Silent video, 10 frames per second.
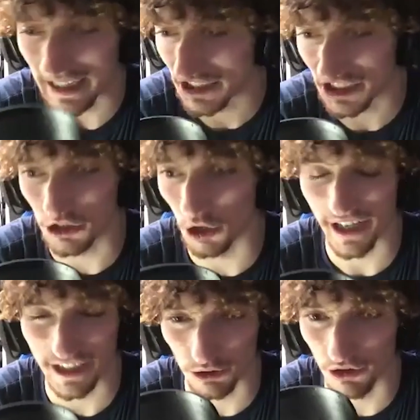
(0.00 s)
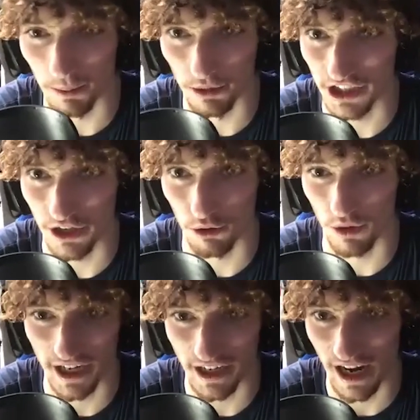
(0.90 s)
I just don't answer numbers I don't
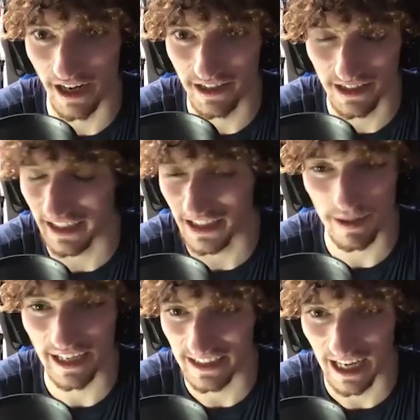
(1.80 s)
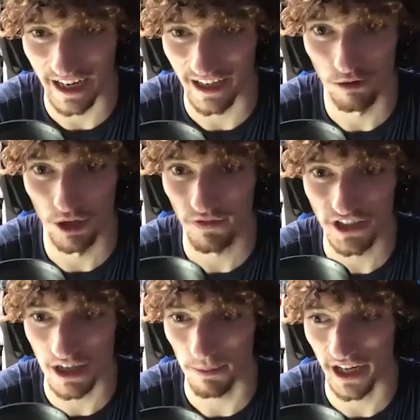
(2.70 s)
recognize. It gives me anxiety. What if
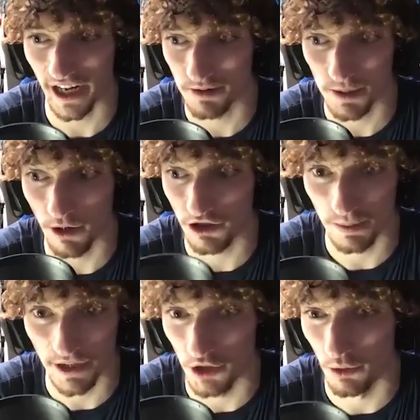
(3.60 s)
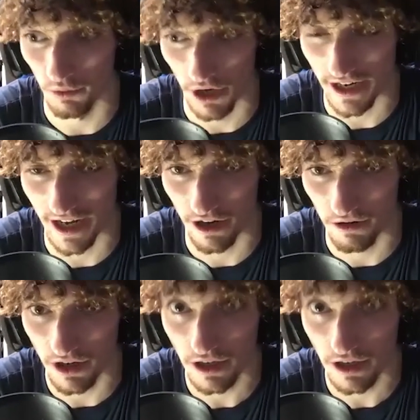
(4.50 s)
it's something I'm supposed to be doing right now?